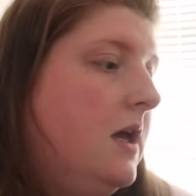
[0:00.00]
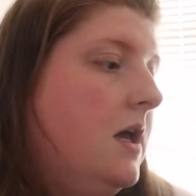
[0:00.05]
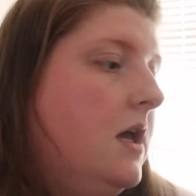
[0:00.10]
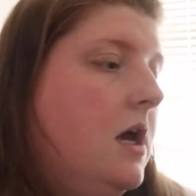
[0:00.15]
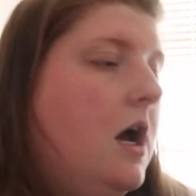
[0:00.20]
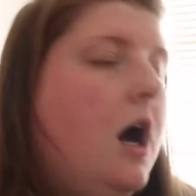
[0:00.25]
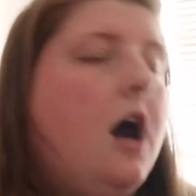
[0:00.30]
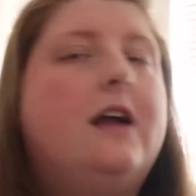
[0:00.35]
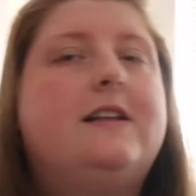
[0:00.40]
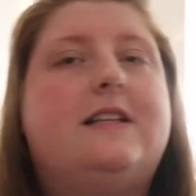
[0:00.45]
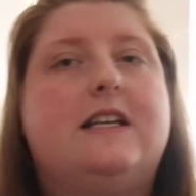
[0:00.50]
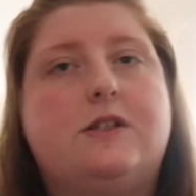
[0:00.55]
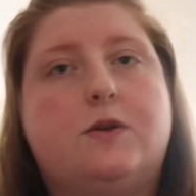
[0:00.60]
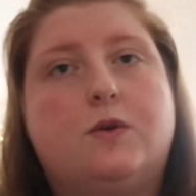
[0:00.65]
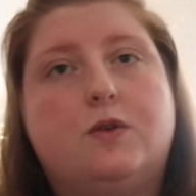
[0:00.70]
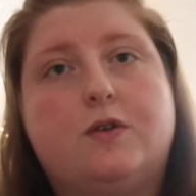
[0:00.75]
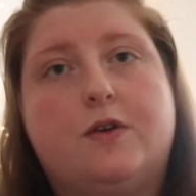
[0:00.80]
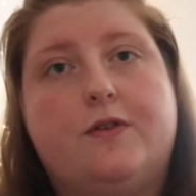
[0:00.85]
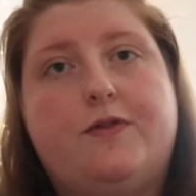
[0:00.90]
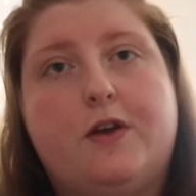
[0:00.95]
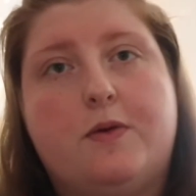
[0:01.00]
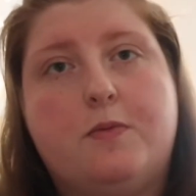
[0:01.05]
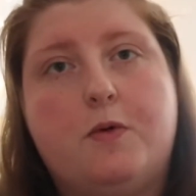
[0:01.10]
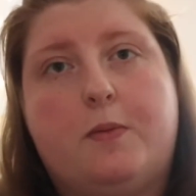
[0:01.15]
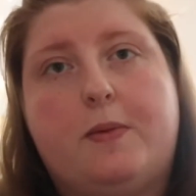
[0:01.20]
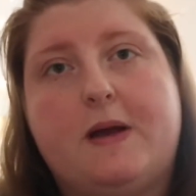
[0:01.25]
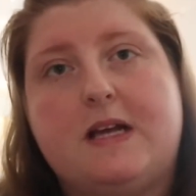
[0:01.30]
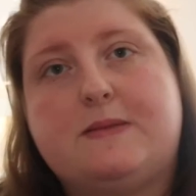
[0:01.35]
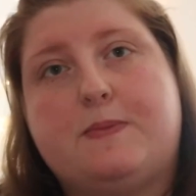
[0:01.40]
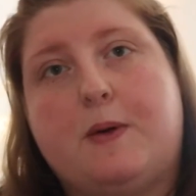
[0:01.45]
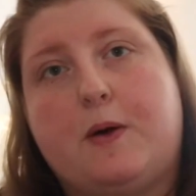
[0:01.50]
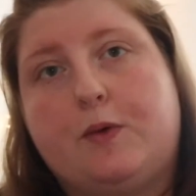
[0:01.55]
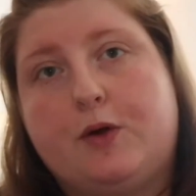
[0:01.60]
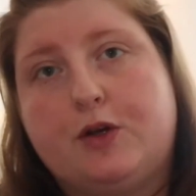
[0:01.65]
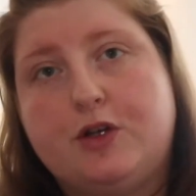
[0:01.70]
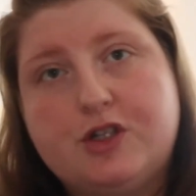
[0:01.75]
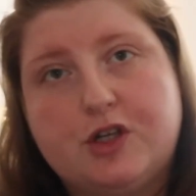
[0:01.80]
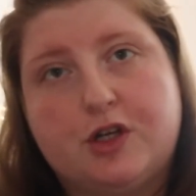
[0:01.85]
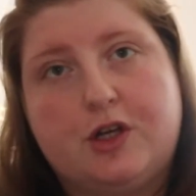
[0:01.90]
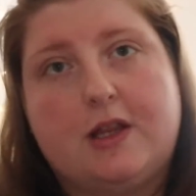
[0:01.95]
I did order a few more bits, but I'm going
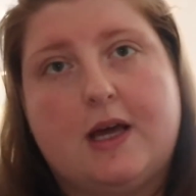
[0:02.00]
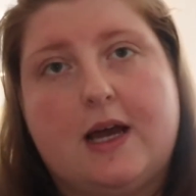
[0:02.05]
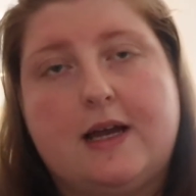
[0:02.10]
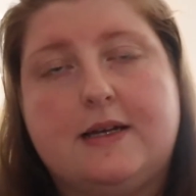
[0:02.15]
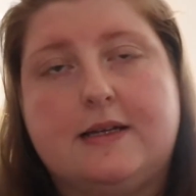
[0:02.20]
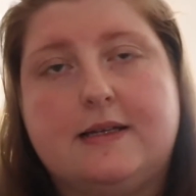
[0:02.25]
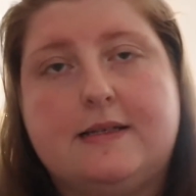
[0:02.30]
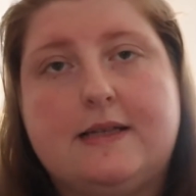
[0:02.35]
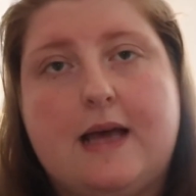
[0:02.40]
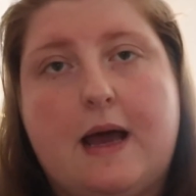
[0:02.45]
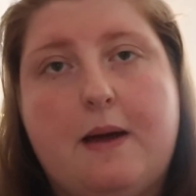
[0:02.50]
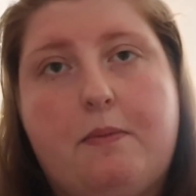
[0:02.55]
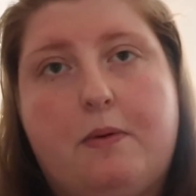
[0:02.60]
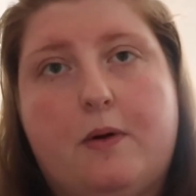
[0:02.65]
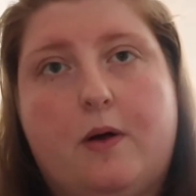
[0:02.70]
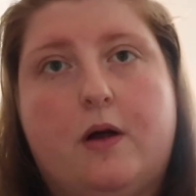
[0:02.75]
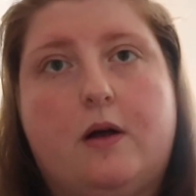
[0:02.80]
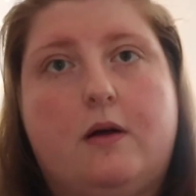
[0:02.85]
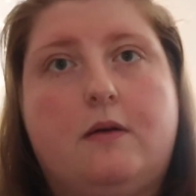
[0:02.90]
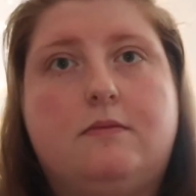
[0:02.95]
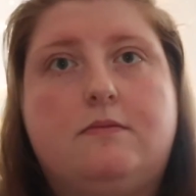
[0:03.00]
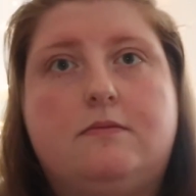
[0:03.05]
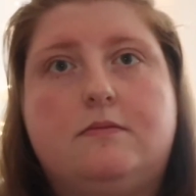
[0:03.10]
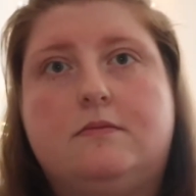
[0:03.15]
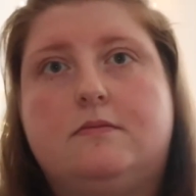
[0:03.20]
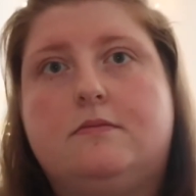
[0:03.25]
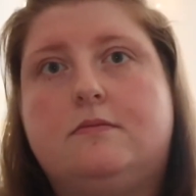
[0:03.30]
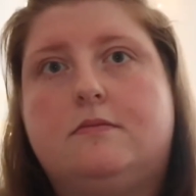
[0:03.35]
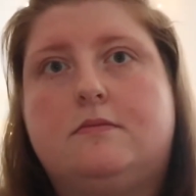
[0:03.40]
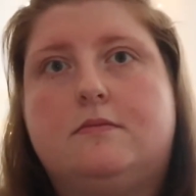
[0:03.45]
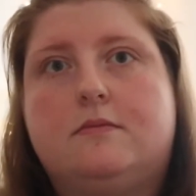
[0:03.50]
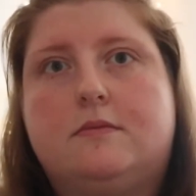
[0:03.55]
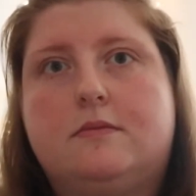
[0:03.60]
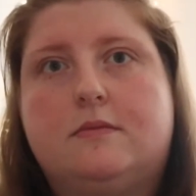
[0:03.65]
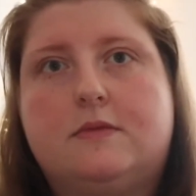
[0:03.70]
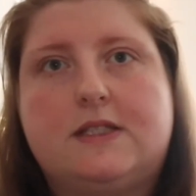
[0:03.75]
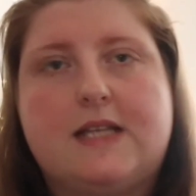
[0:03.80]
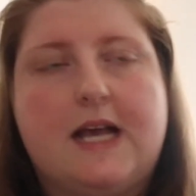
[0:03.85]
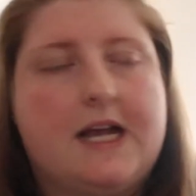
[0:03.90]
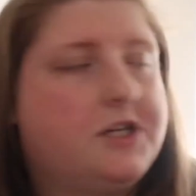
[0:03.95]
to show you that in a separate
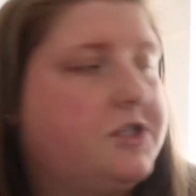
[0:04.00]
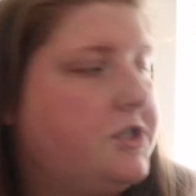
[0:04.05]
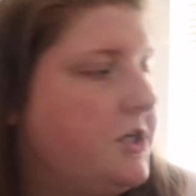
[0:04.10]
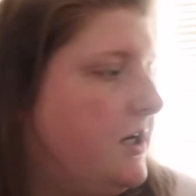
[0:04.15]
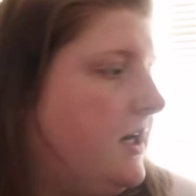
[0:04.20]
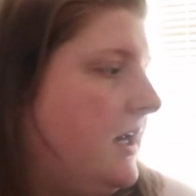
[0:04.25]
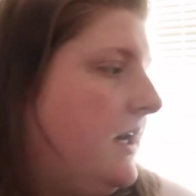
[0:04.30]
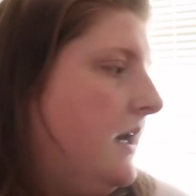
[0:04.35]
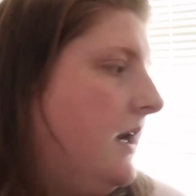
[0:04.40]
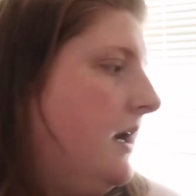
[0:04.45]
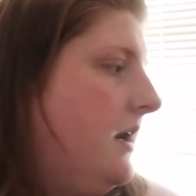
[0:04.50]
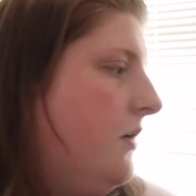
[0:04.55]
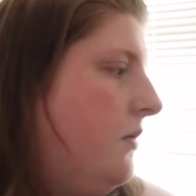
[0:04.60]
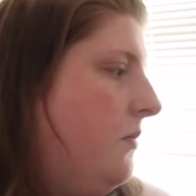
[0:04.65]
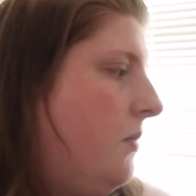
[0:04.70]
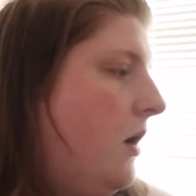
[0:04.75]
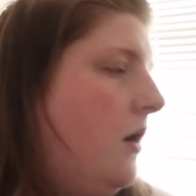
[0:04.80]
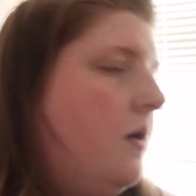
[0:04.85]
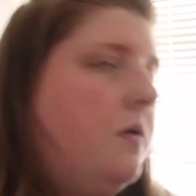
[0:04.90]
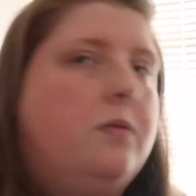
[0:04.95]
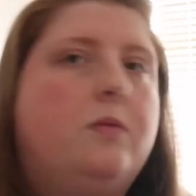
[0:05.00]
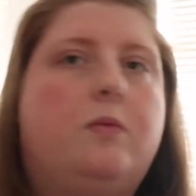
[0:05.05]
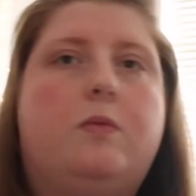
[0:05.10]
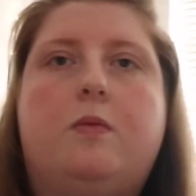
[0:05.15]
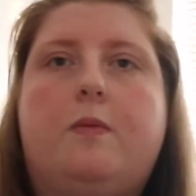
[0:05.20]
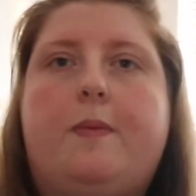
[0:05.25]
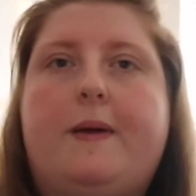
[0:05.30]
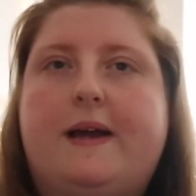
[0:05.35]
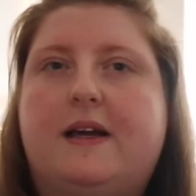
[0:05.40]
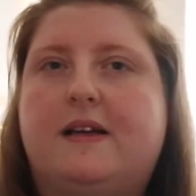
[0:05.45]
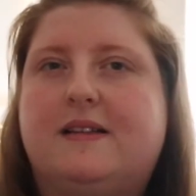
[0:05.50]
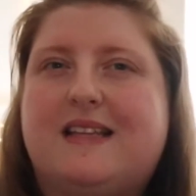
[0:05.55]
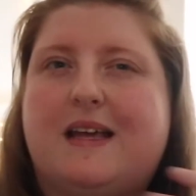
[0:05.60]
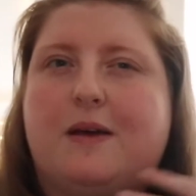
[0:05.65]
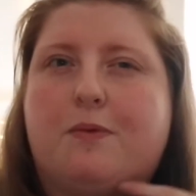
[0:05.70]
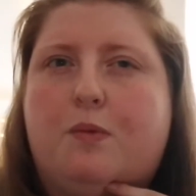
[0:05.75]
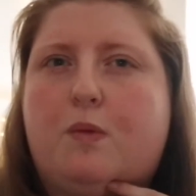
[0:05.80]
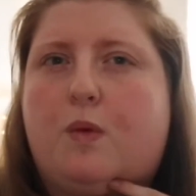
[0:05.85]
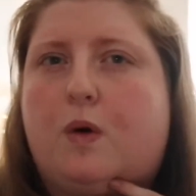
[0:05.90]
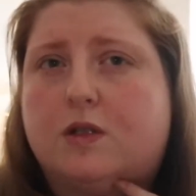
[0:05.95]
section in a little while because
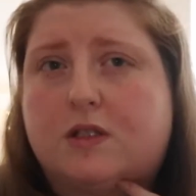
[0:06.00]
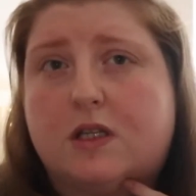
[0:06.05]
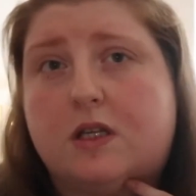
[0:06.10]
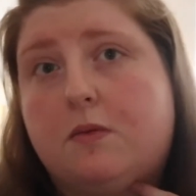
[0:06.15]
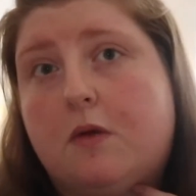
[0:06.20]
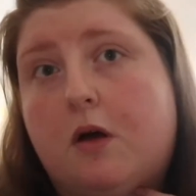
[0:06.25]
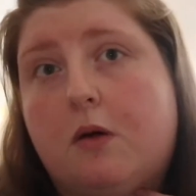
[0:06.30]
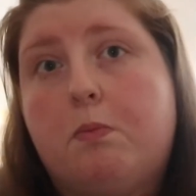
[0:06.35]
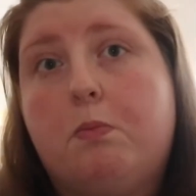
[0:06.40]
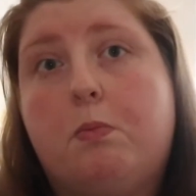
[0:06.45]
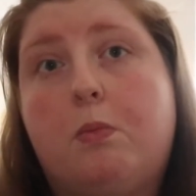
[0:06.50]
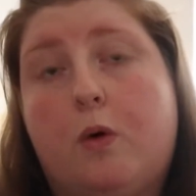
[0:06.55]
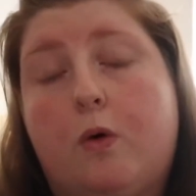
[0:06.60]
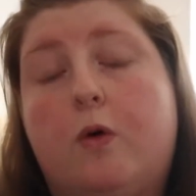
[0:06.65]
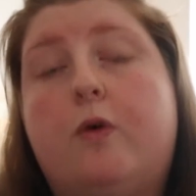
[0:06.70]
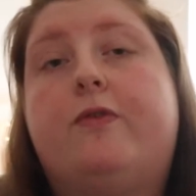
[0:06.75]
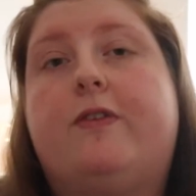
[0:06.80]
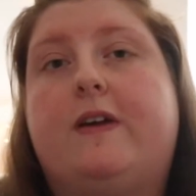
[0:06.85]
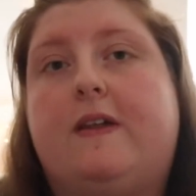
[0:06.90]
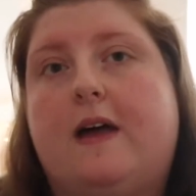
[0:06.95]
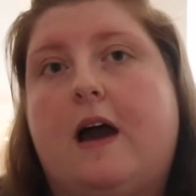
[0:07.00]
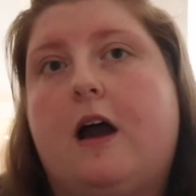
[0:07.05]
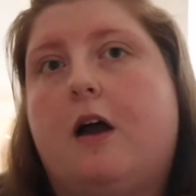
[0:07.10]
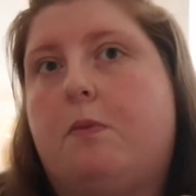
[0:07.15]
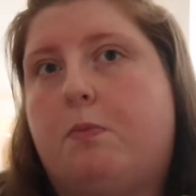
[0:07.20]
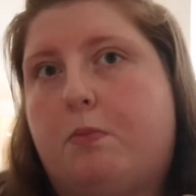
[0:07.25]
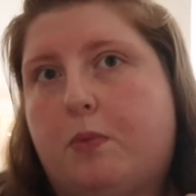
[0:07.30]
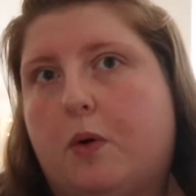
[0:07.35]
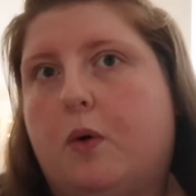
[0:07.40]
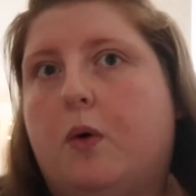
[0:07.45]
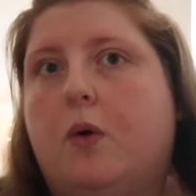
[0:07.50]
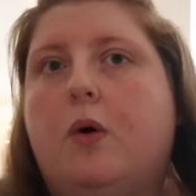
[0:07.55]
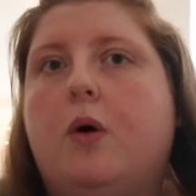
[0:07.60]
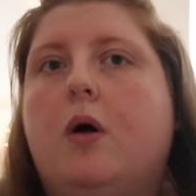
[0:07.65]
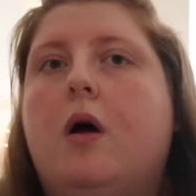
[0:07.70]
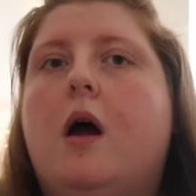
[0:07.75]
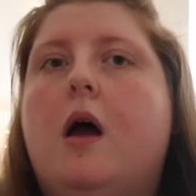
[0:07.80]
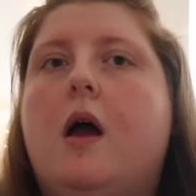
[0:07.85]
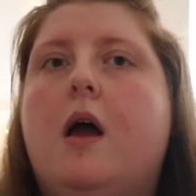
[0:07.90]
it wasn't Morphe that I bought.